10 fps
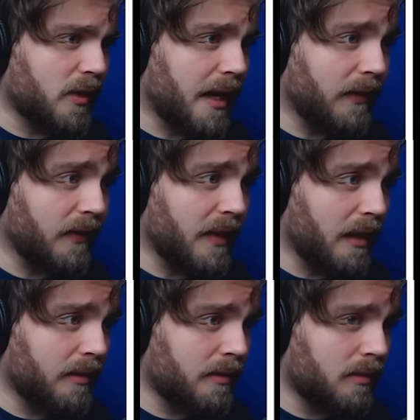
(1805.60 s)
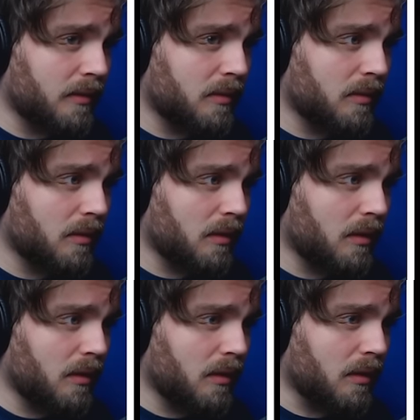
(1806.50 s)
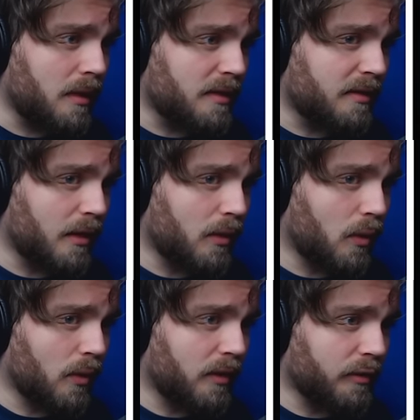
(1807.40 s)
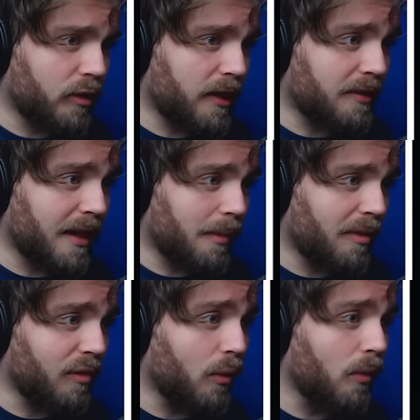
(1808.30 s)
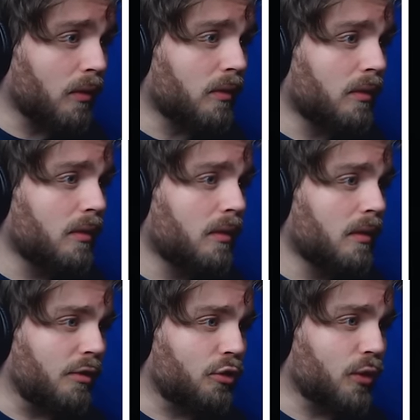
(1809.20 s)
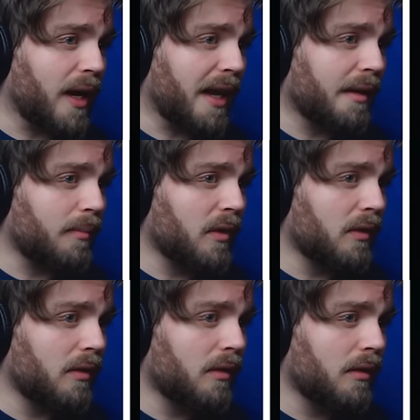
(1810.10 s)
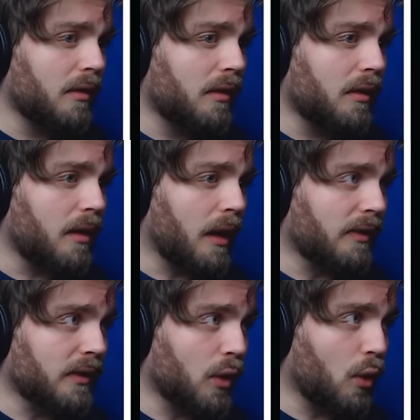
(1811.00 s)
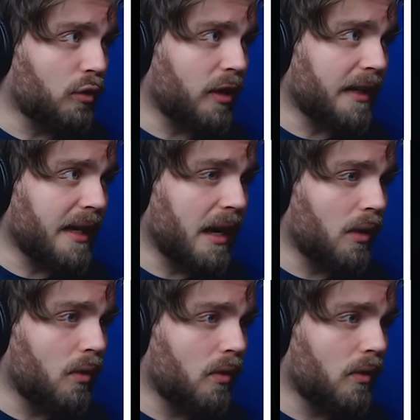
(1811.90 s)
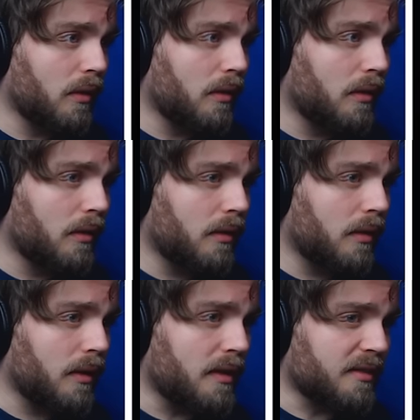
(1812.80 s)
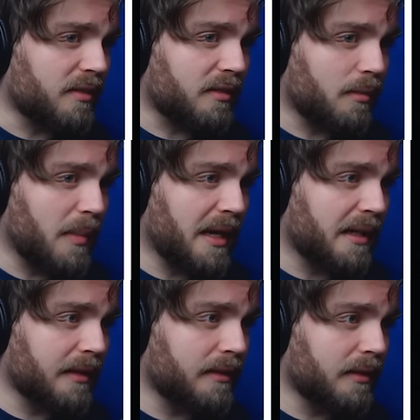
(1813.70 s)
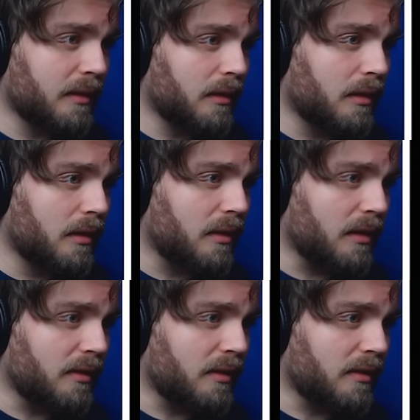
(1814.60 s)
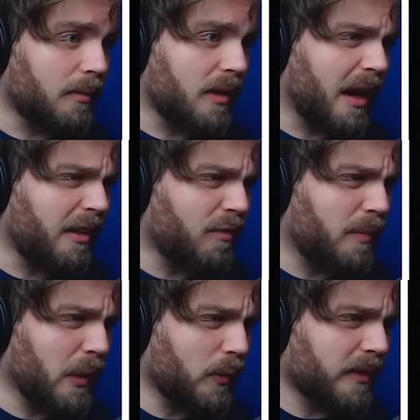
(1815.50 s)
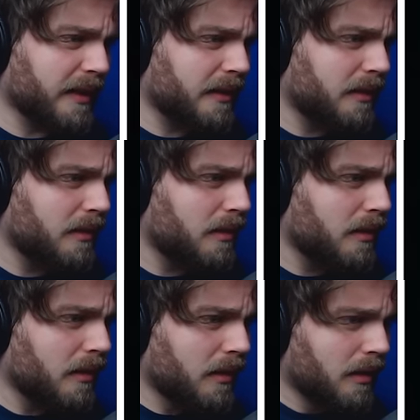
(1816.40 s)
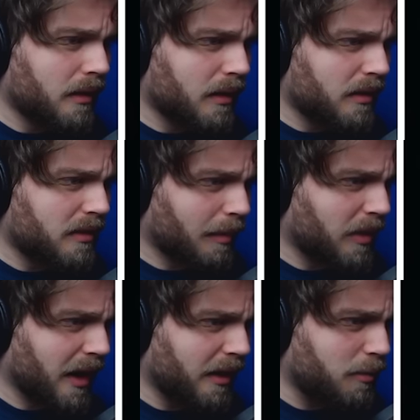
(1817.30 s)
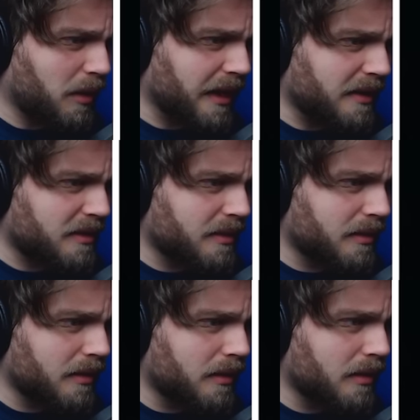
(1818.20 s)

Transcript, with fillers: to get the gun is no longer the greatest aim of all. The true aim and the goal right now is just to make it to some kind of building, some kind of place